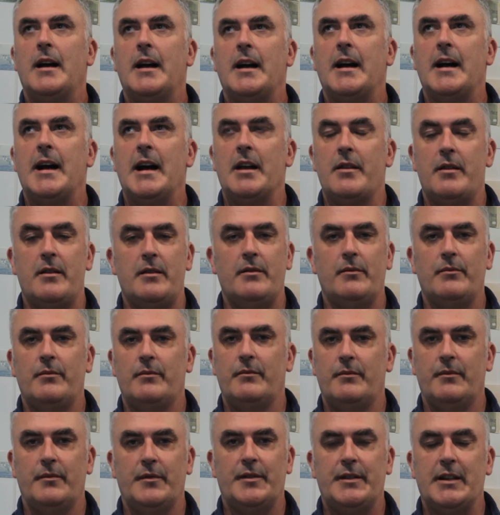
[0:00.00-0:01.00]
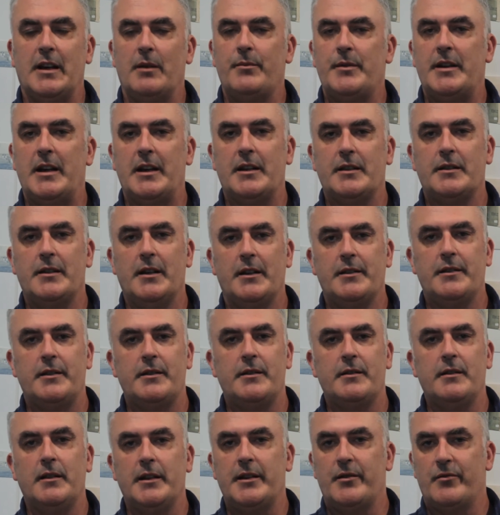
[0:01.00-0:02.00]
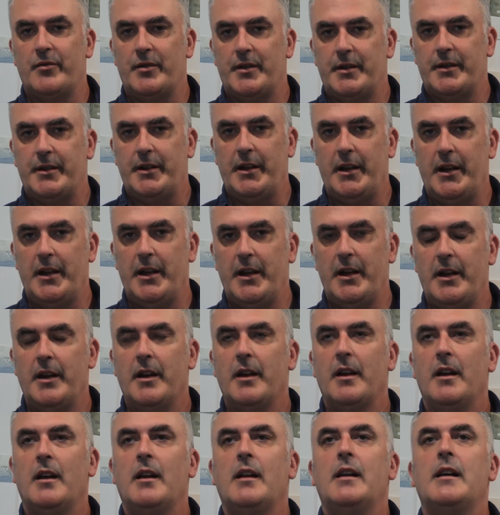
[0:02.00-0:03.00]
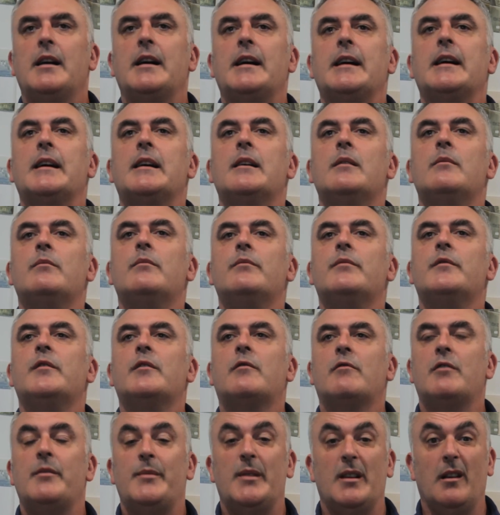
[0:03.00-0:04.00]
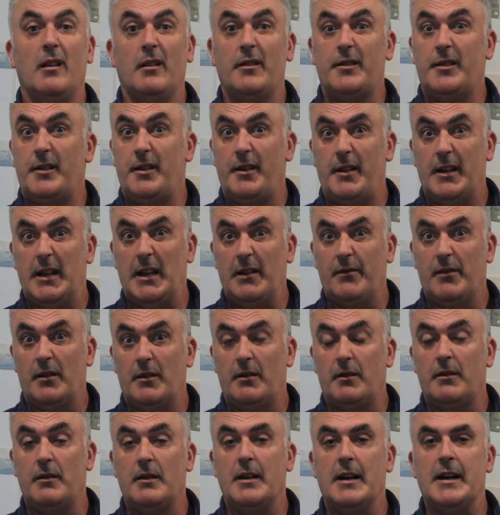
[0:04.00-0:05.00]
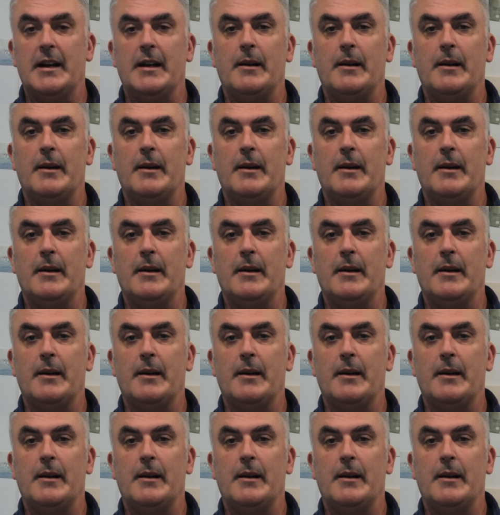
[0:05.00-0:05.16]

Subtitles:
other subjects such as literacy, criminology even,